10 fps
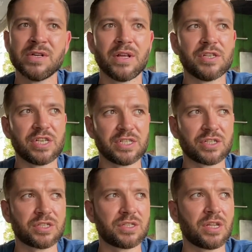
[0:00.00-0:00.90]
She's
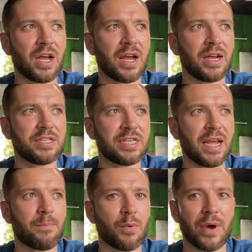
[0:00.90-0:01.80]

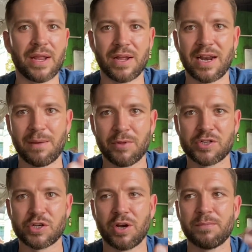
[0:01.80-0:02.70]
Jer Boy, the name of the
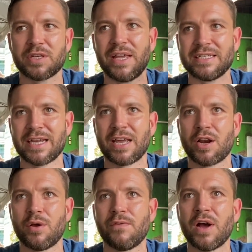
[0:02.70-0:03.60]
shop, so he's taken
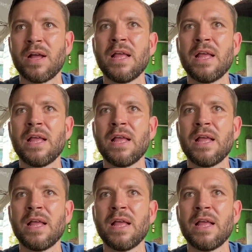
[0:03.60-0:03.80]
over.